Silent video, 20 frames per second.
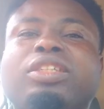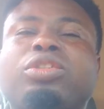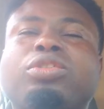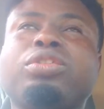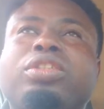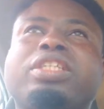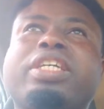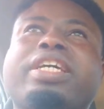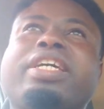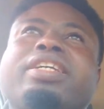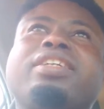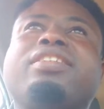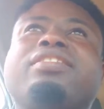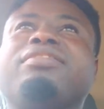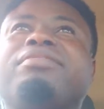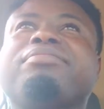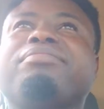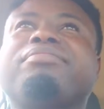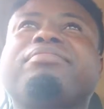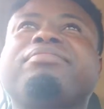today,
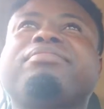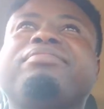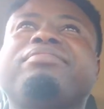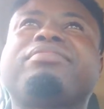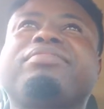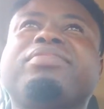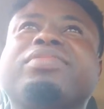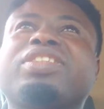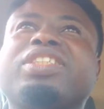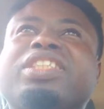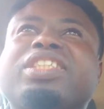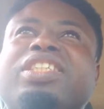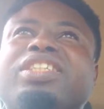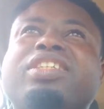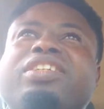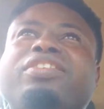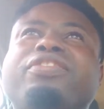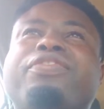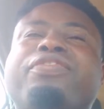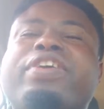
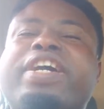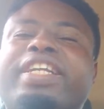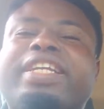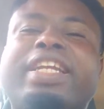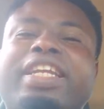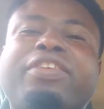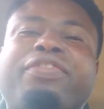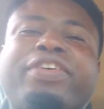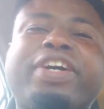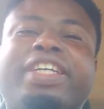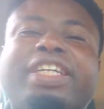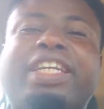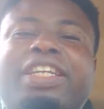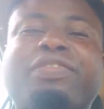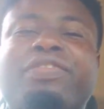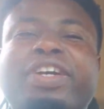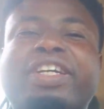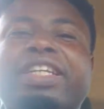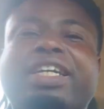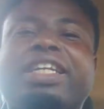finally, finally,
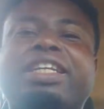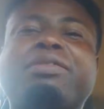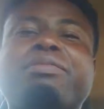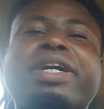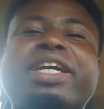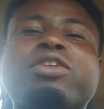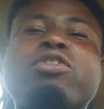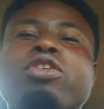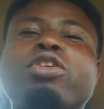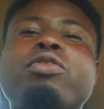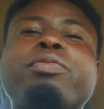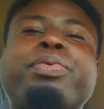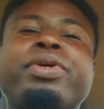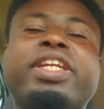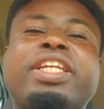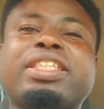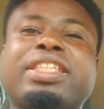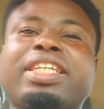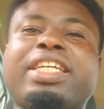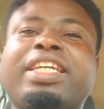finally, my Google
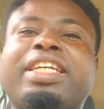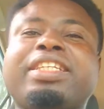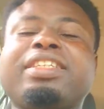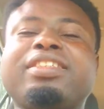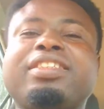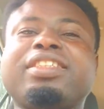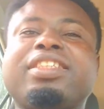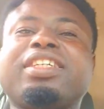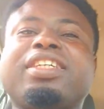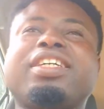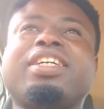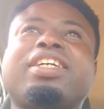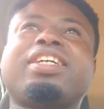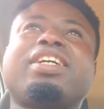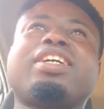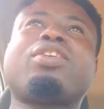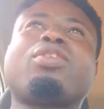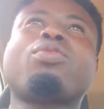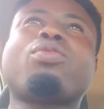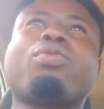Pin is in.
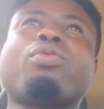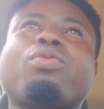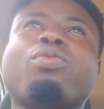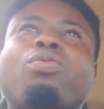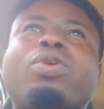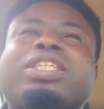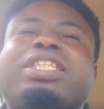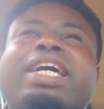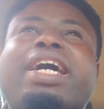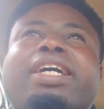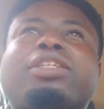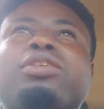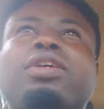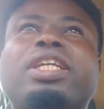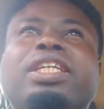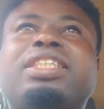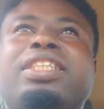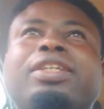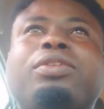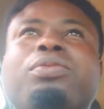What I
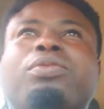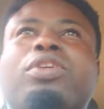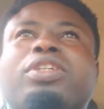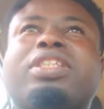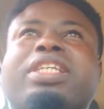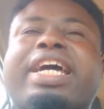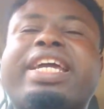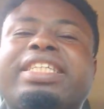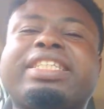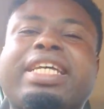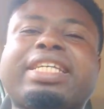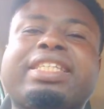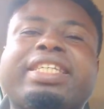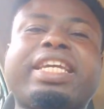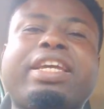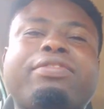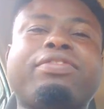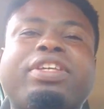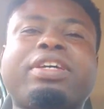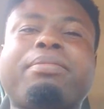actually did was I just
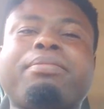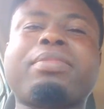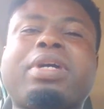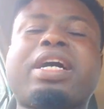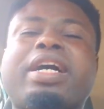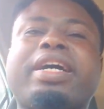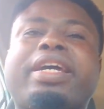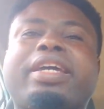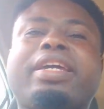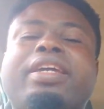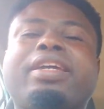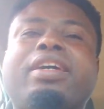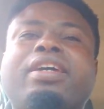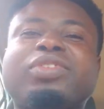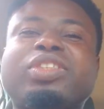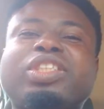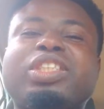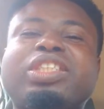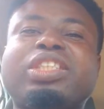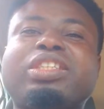gave them my
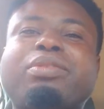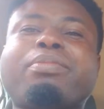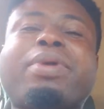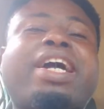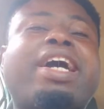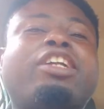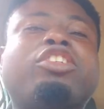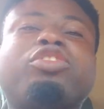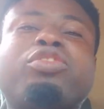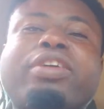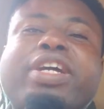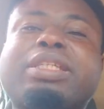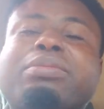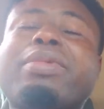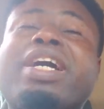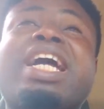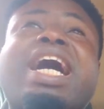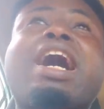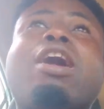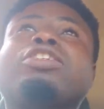my address,
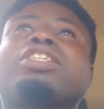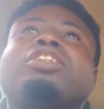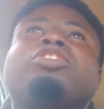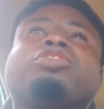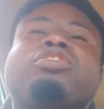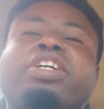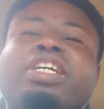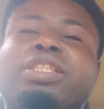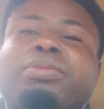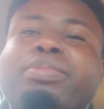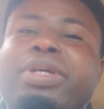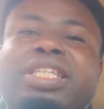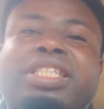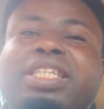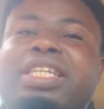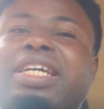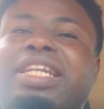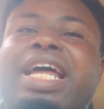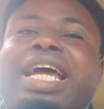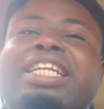my house address.
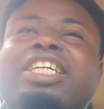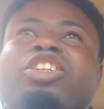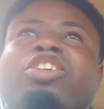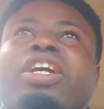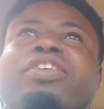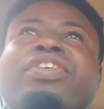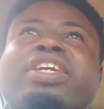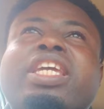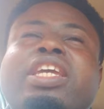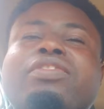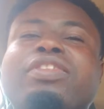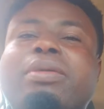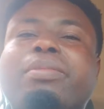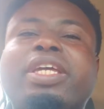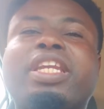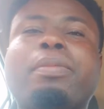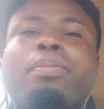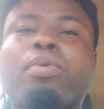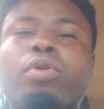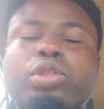Basically, I did not even give them
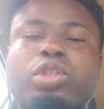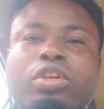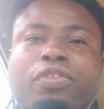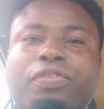any post